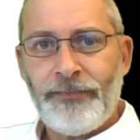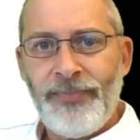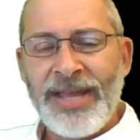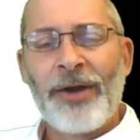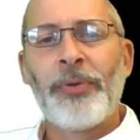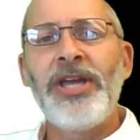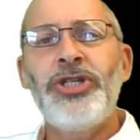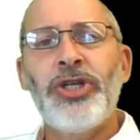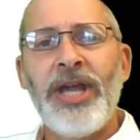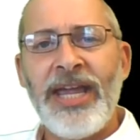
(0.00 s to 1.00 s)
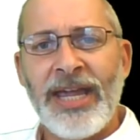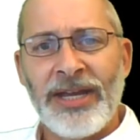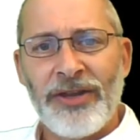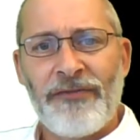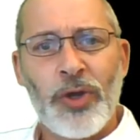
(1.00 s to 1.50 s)
Now, raise your
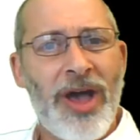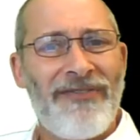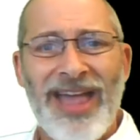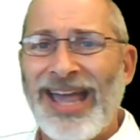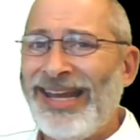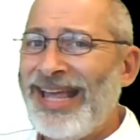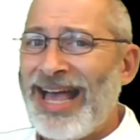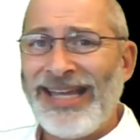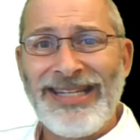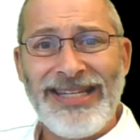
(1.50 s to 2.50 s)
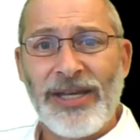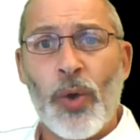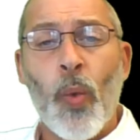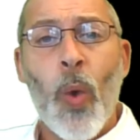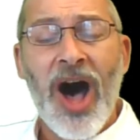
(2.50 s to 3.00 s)
hand if you have any idea
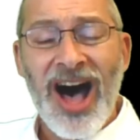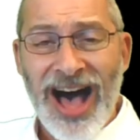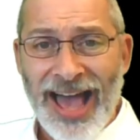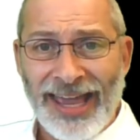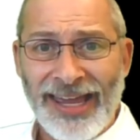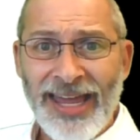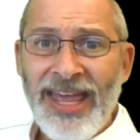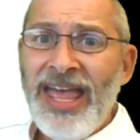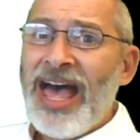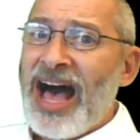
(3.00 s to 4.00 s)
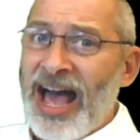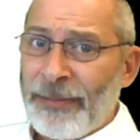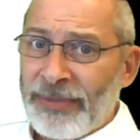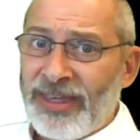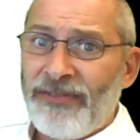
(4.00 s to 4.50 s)
why
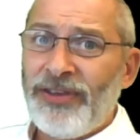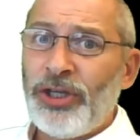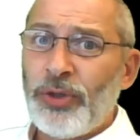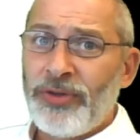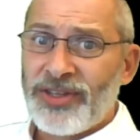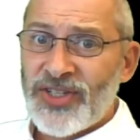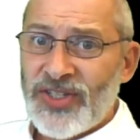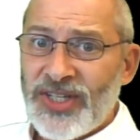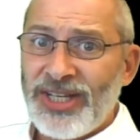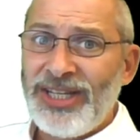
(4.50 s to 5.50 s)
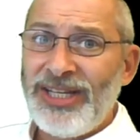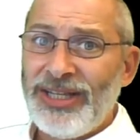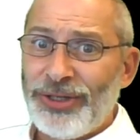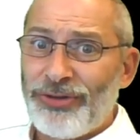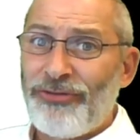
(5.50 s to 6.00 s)
I'm giving you this silly
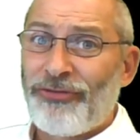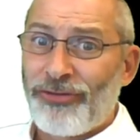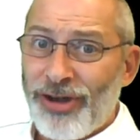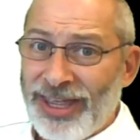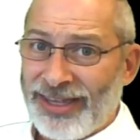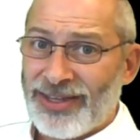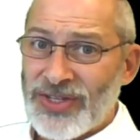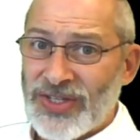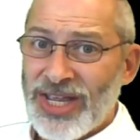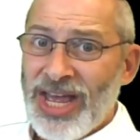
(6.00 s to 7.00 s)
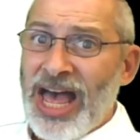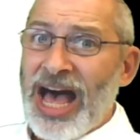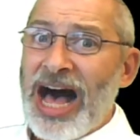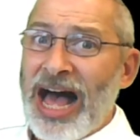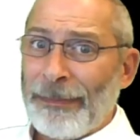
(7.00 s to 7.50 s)
little phrase,
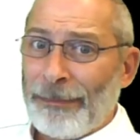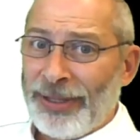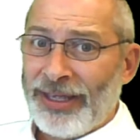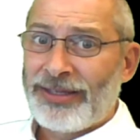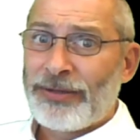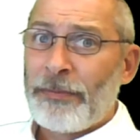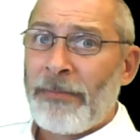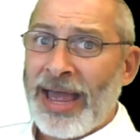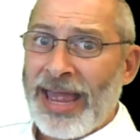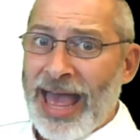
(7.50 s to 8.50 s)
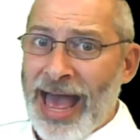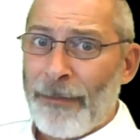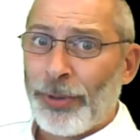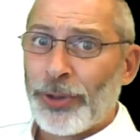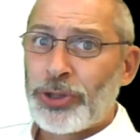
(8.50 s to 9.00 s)
I picked my
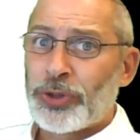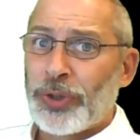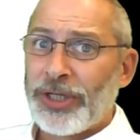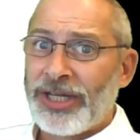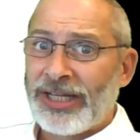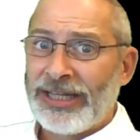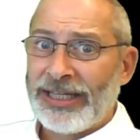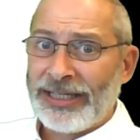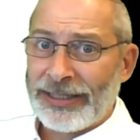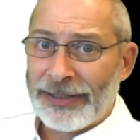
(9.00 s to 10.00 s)
apple tree clean.